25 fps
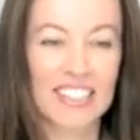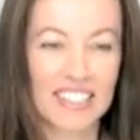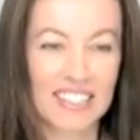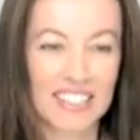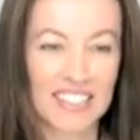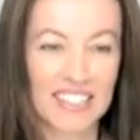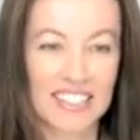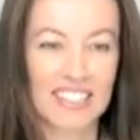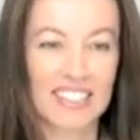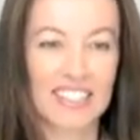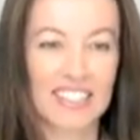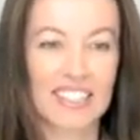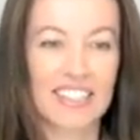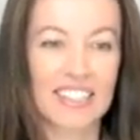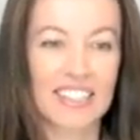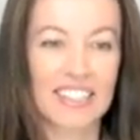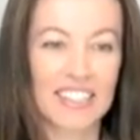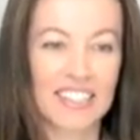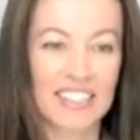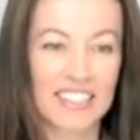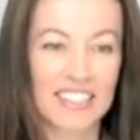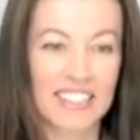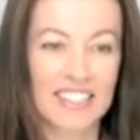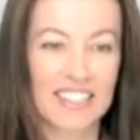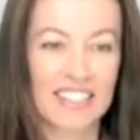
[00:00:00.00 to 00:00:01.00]

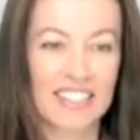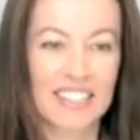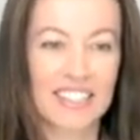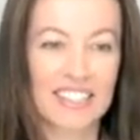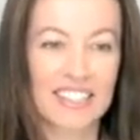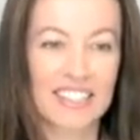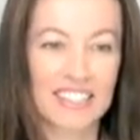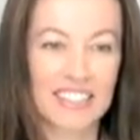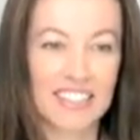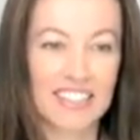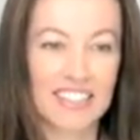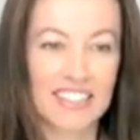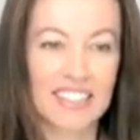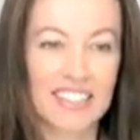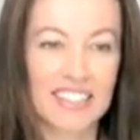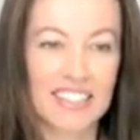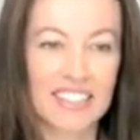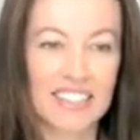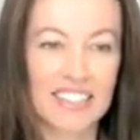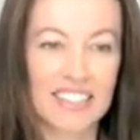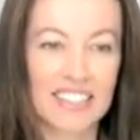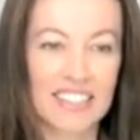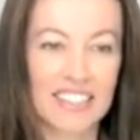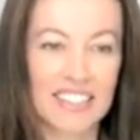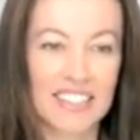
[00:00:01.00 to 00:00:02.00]

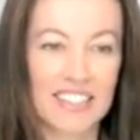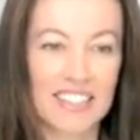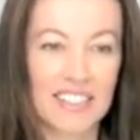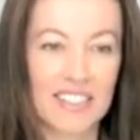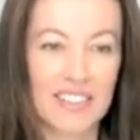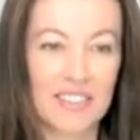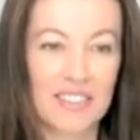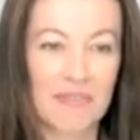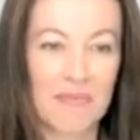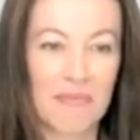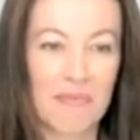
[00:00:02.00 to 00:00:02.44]
(silent)